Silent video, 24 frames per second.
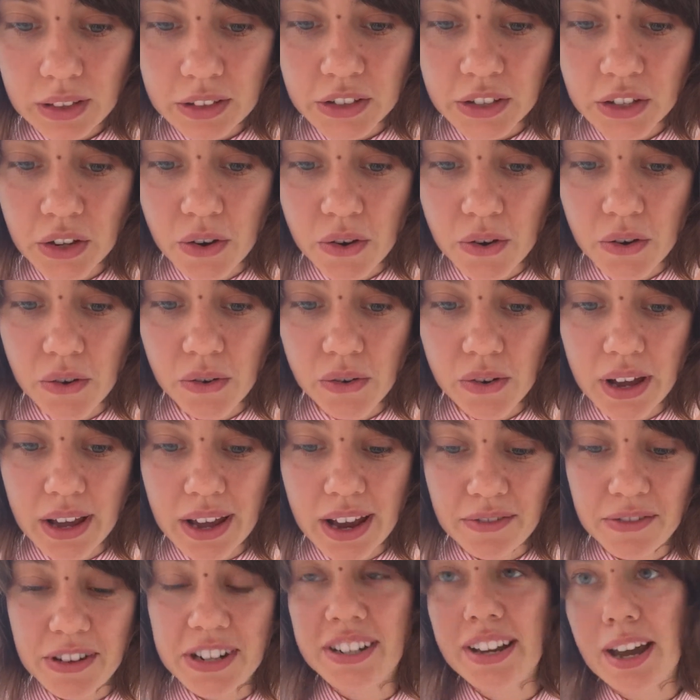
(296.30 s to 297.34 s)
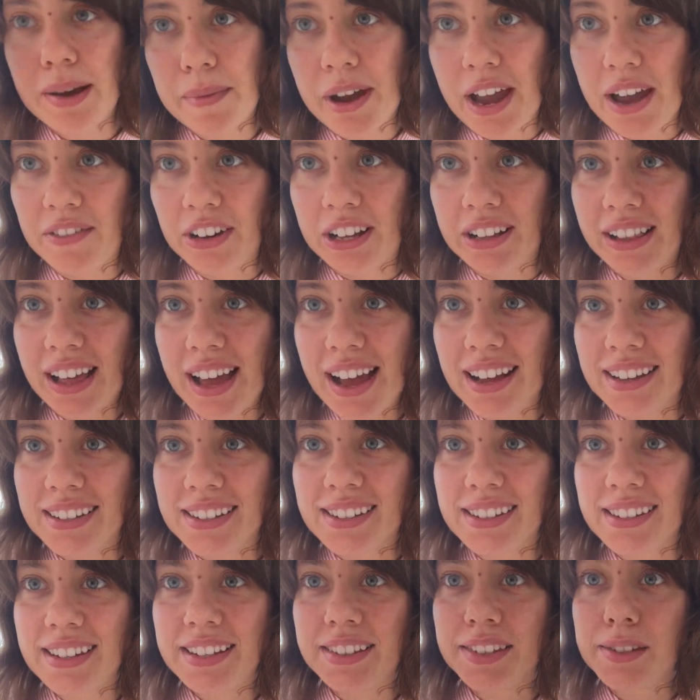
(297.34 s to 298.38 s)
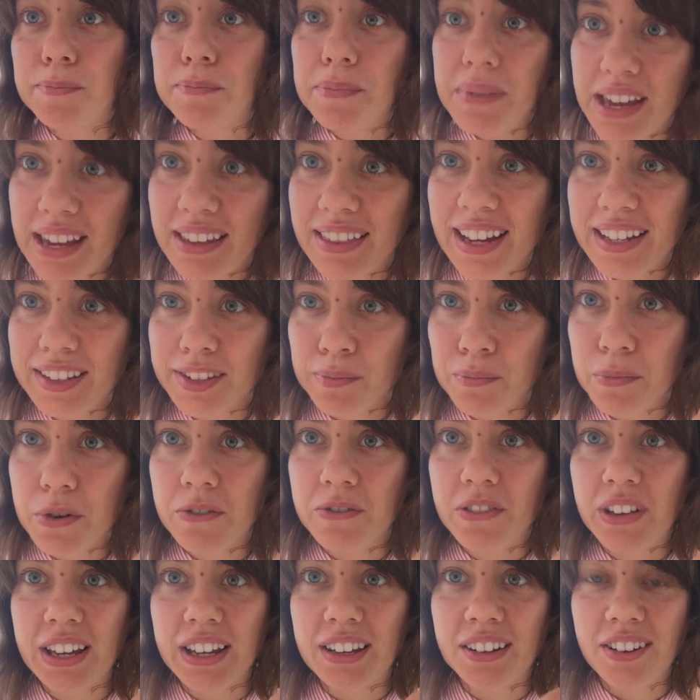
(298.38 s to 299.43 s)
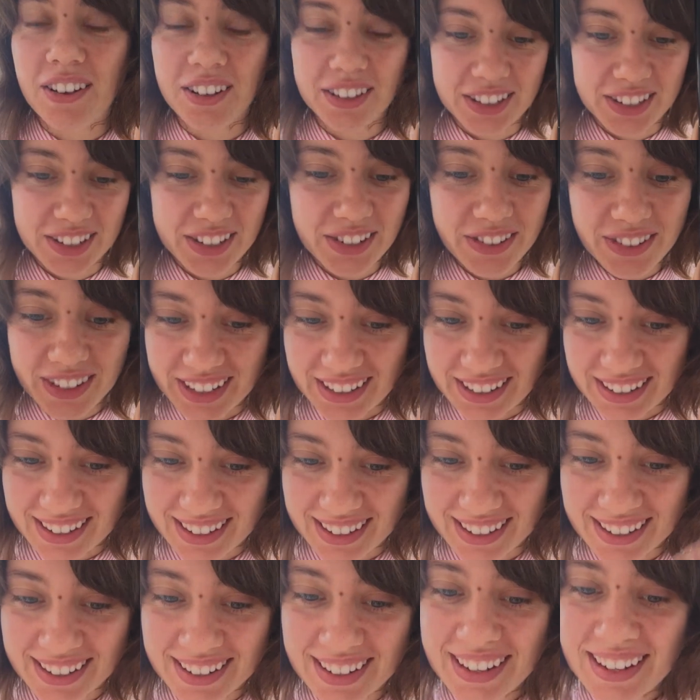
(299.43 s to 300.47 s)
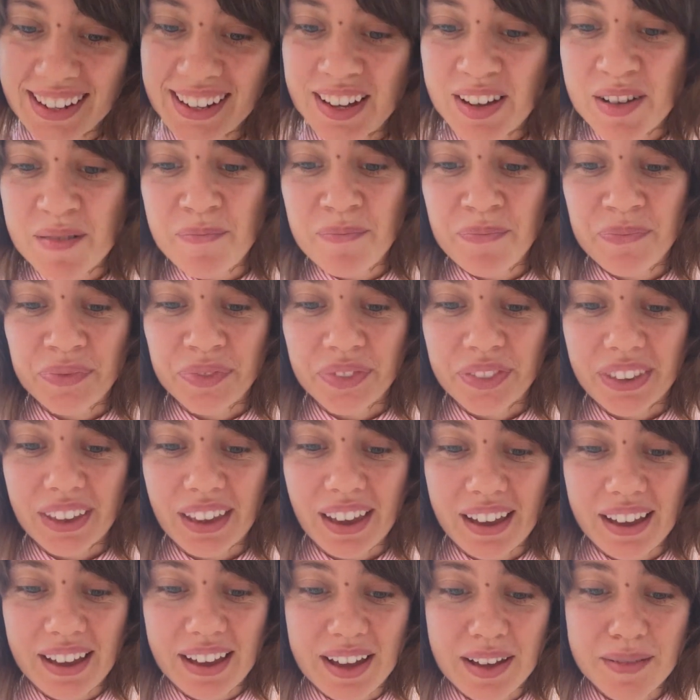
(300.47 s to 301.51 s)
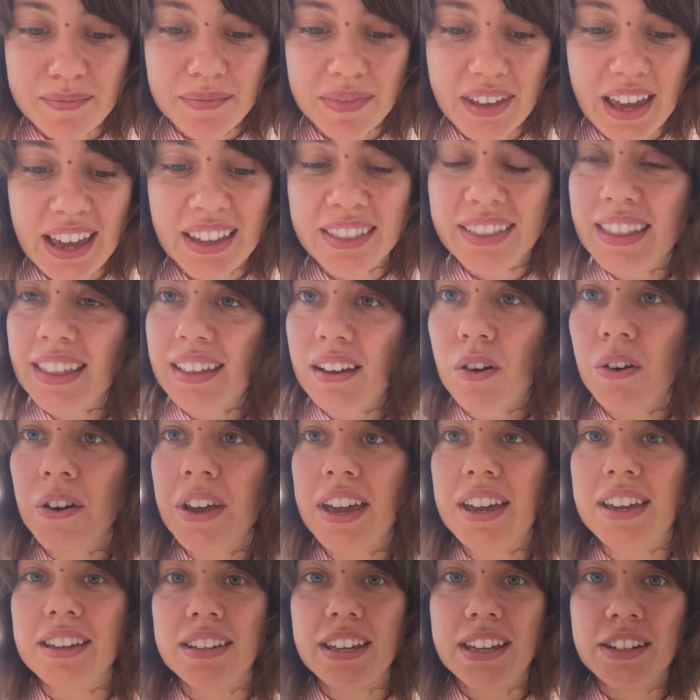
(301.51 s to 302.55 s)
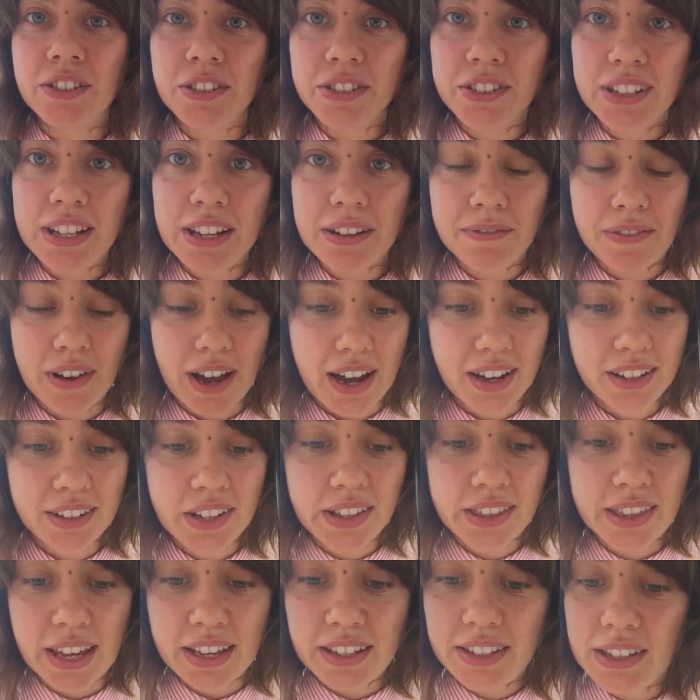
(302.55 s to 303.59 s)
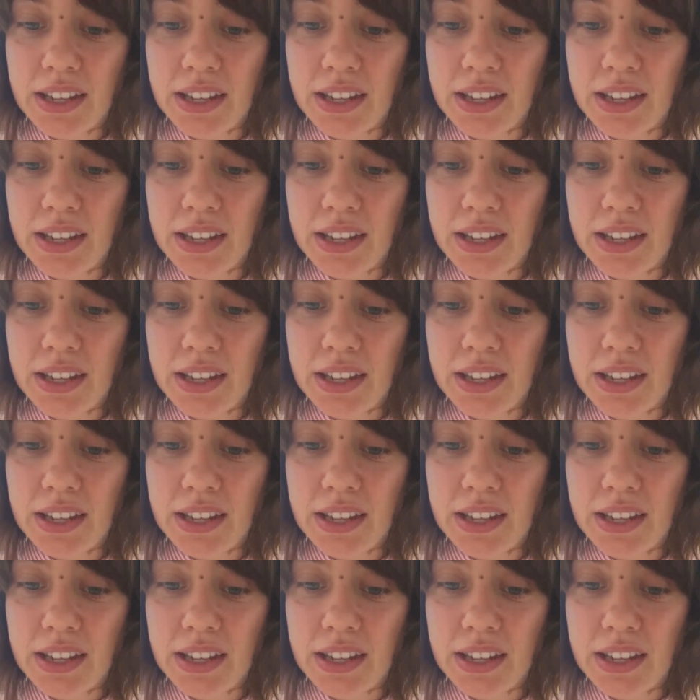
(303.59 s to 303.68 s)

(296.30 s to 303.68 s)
So every time I have a class, it's me that's moving, not the students. And okay, interesting fact, they